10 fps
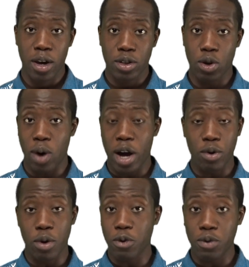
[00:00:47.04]
So I
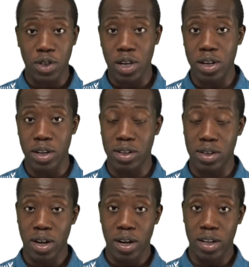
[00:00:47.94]
don't know if you've seen
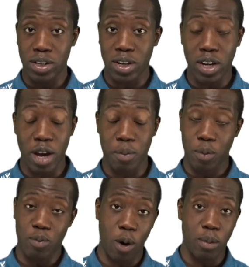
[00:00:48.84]
this
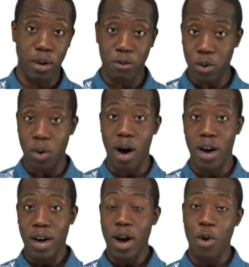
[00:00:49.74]
clip. Probably if you
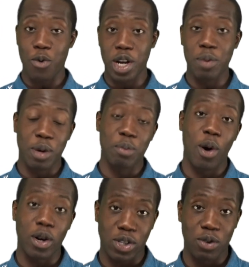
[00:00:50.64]
are a really big
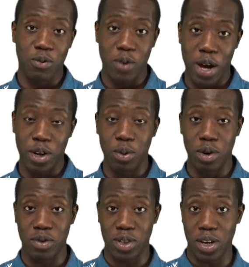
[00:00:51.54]
boxing fan, you
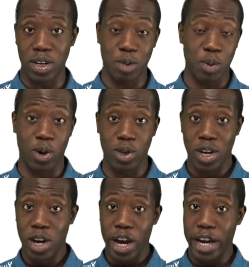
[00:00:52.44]
would have seen this because
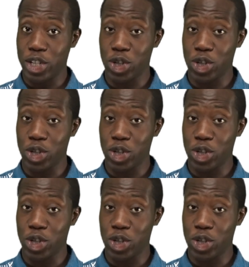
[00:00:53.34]
it